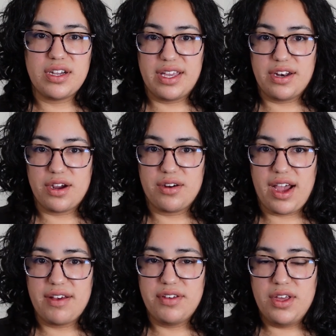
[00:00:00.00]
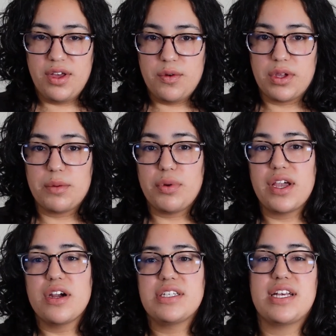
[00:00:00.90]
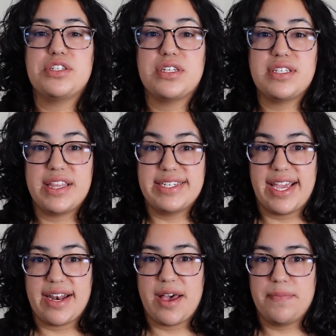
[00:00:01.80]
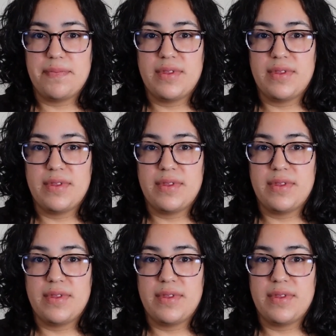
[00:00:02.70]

in our graph, we can bring our attention to the data.